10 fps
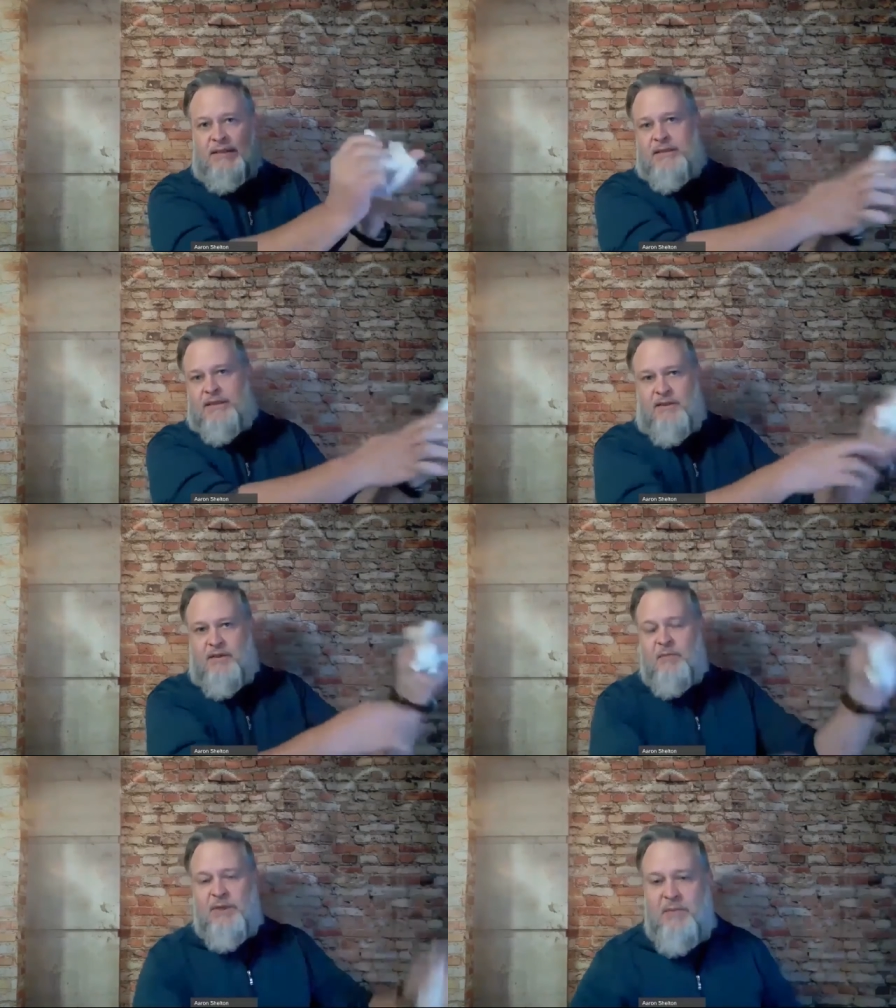
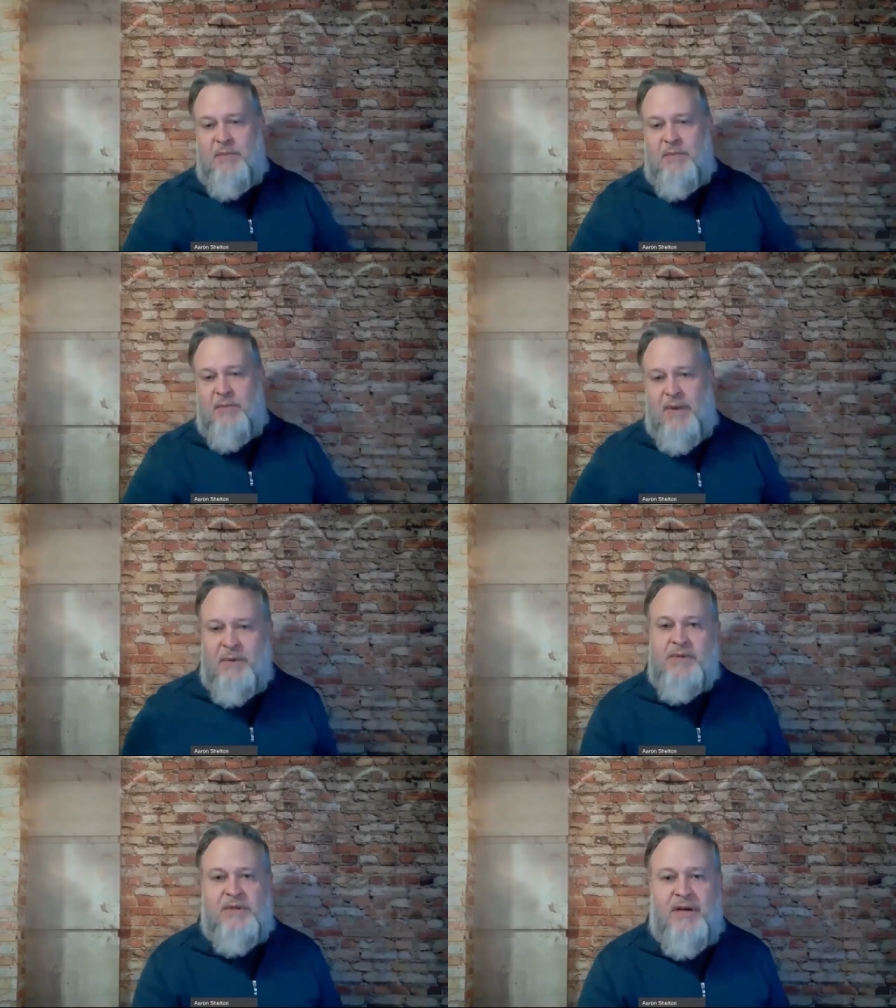crumpling papers where you're
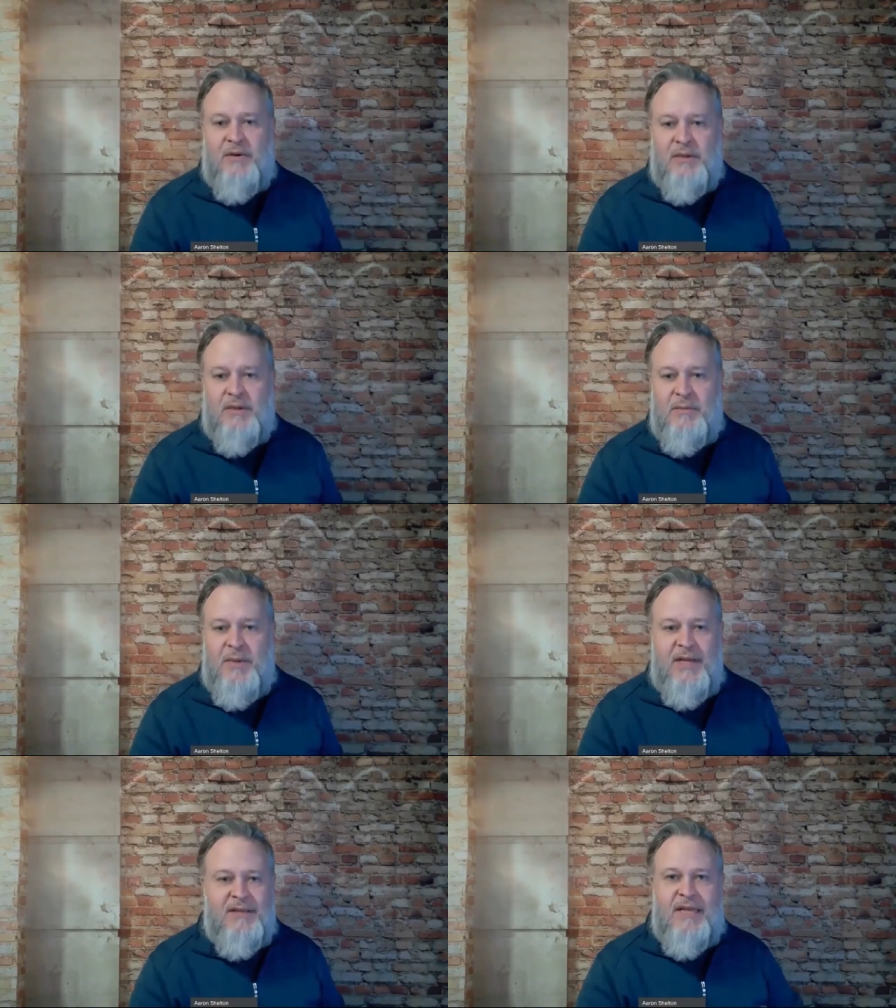trying to hold a meeting. The
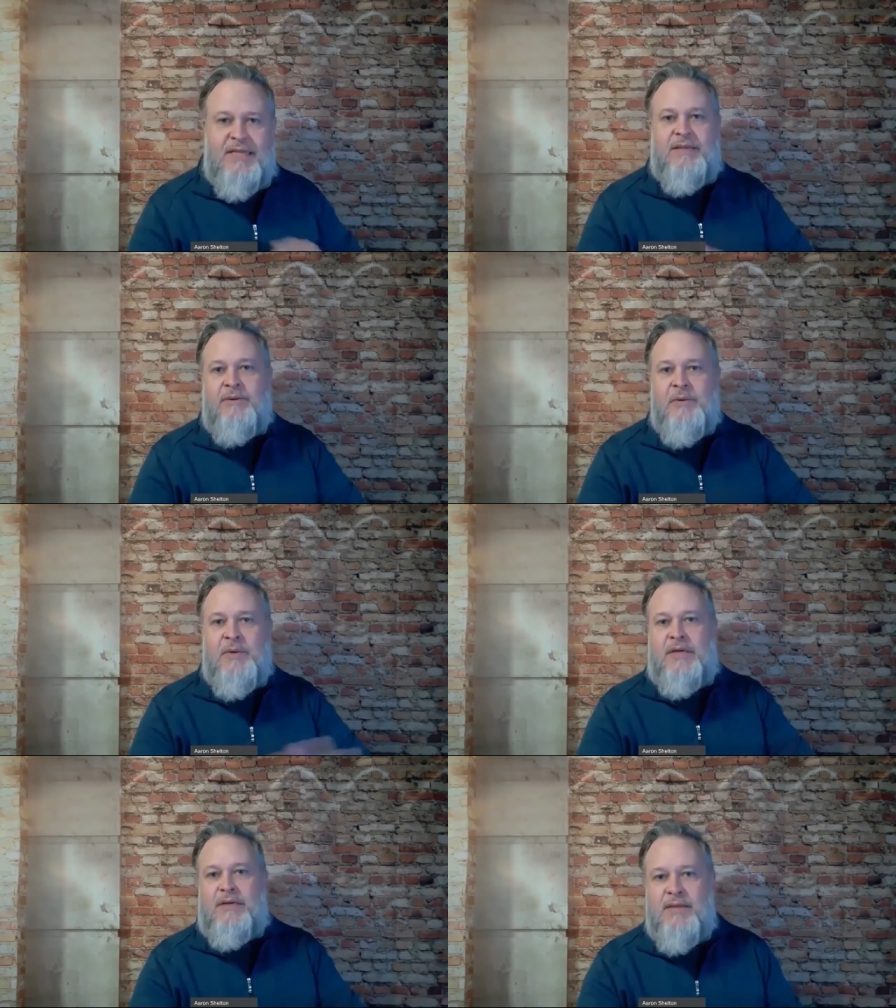last thing we want
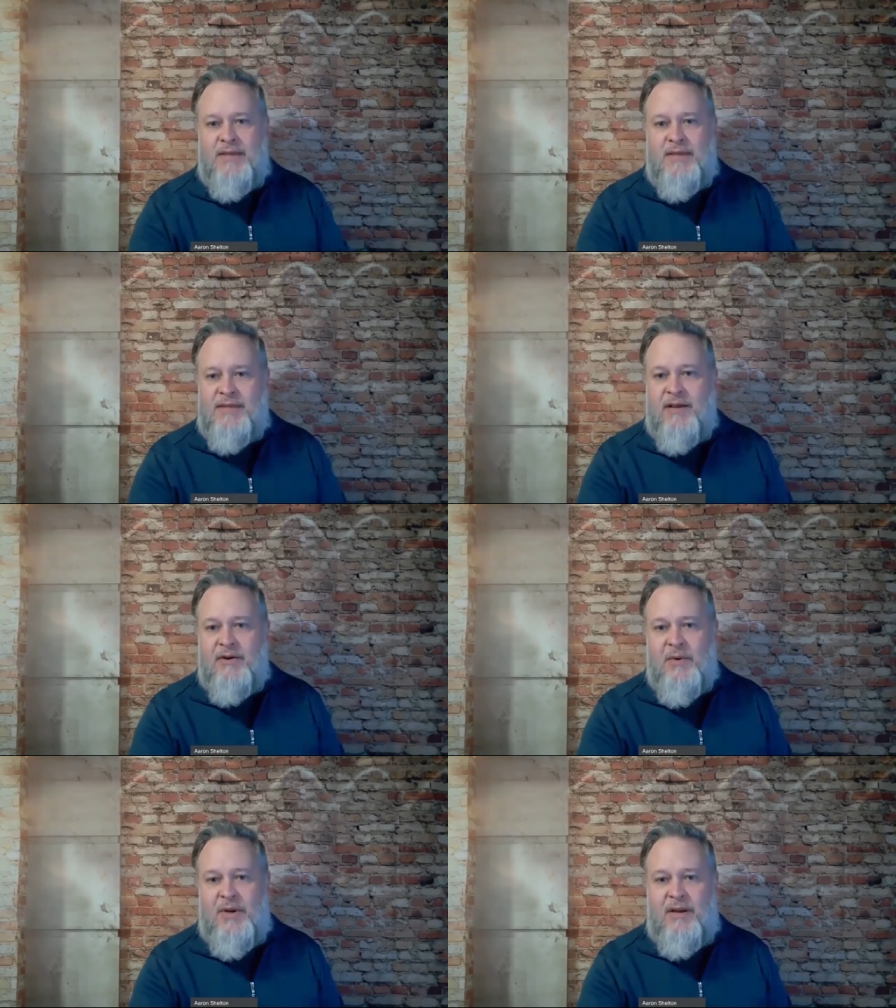is that sound going
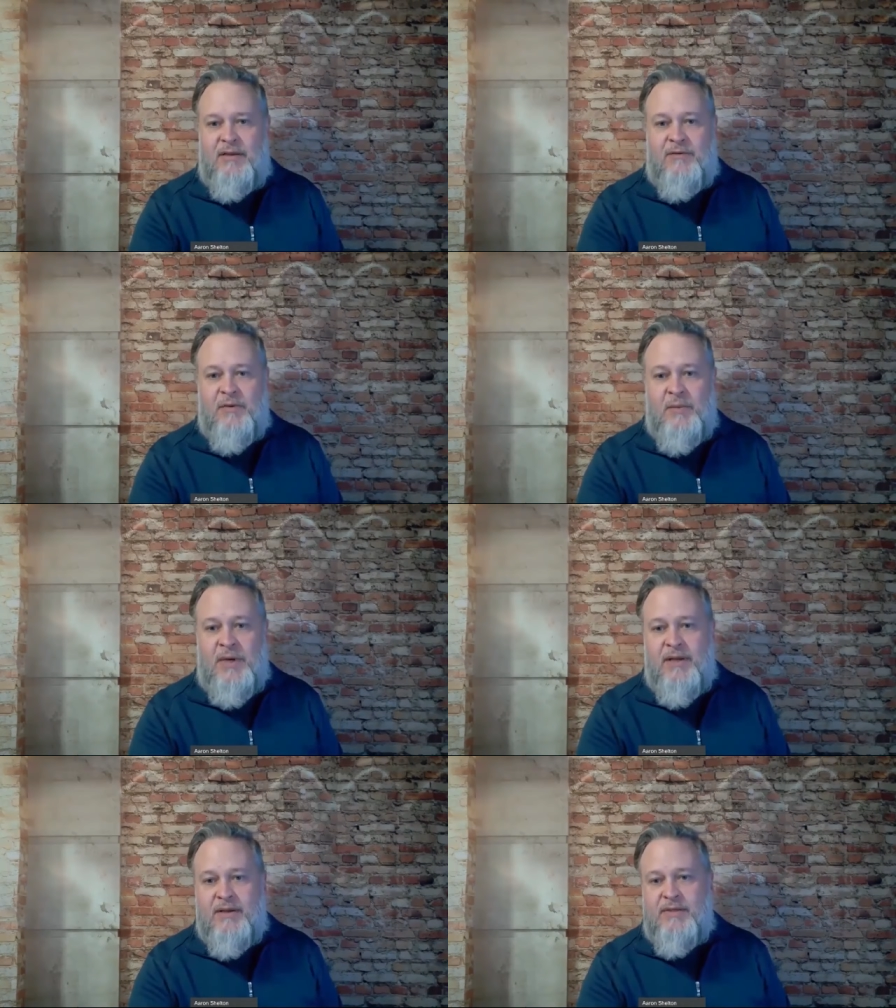out to everybody
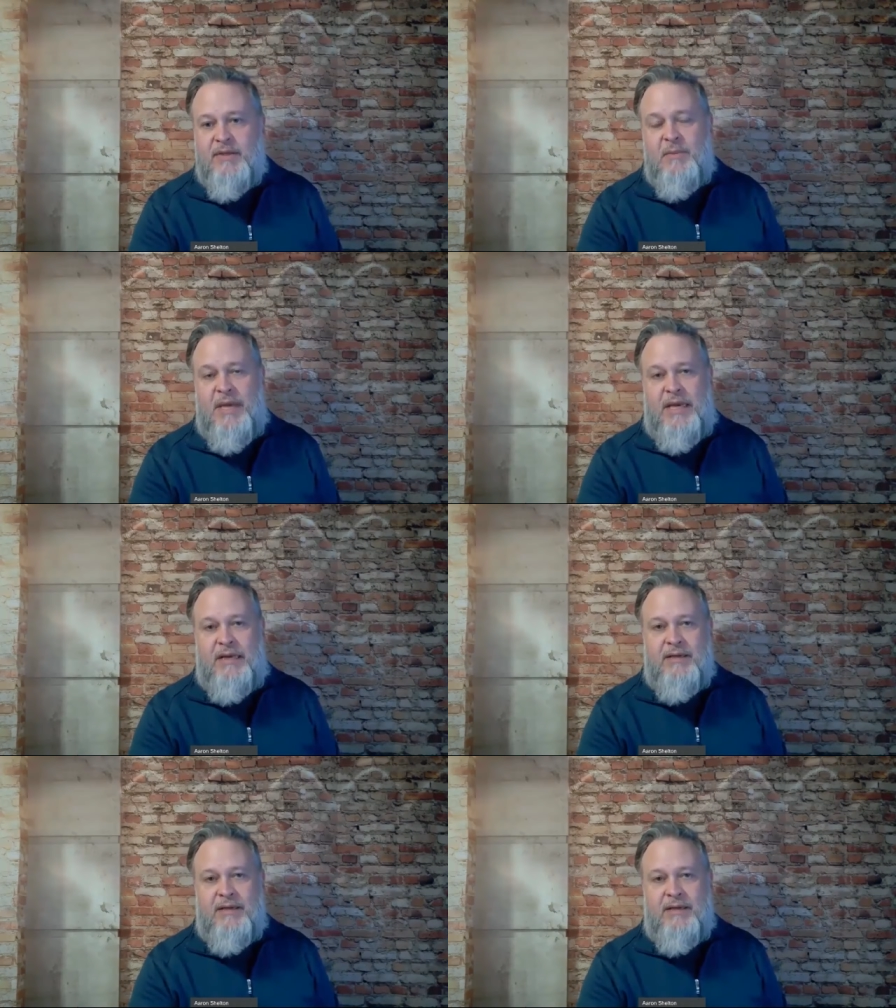else in the meeting.